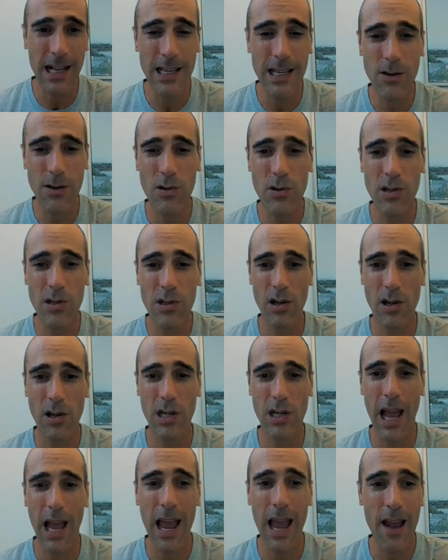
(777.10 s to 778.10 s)
you
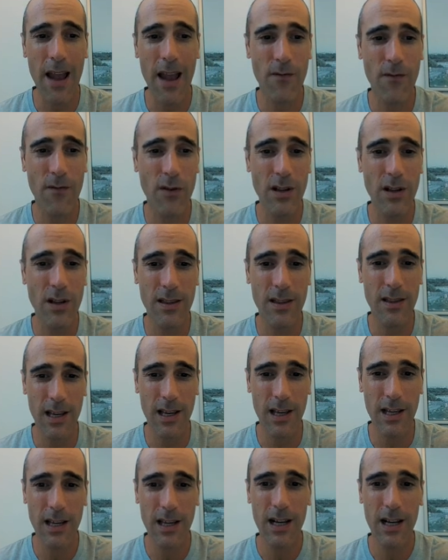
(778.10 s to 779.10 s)
search
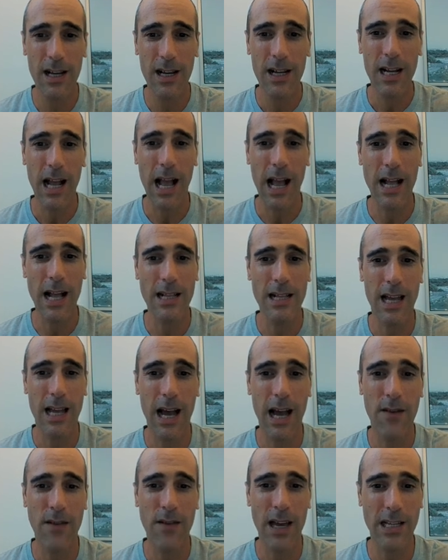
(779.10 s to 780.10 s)
everything and they
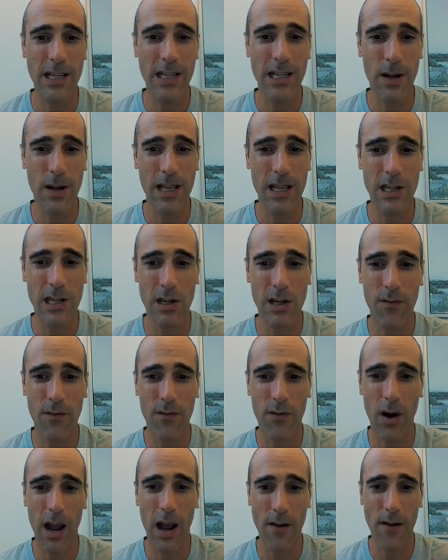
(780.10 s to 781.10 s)
have explanation
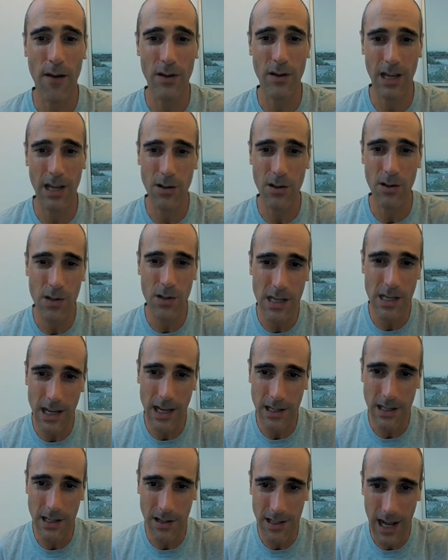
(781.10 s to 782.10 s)
for everything and you see
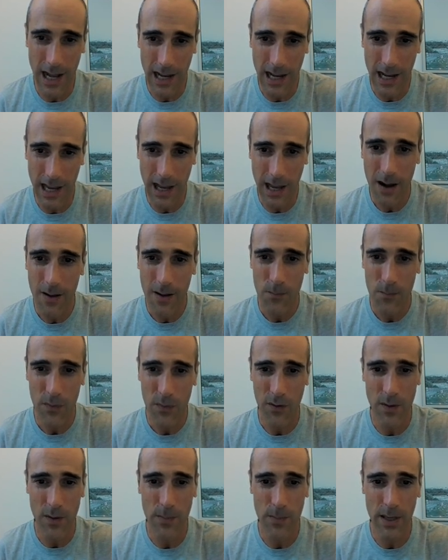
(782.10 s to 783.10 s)
there is a tag here
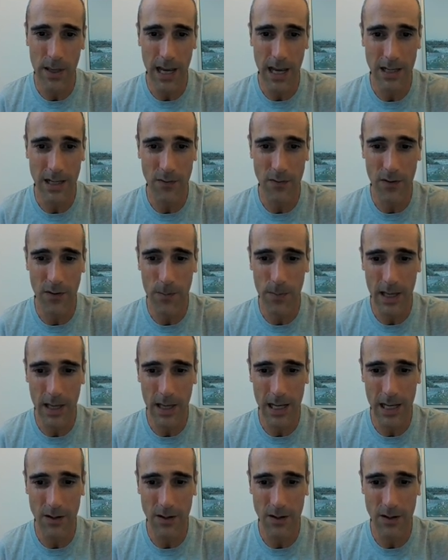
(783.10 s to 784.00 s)
VPS, VPS,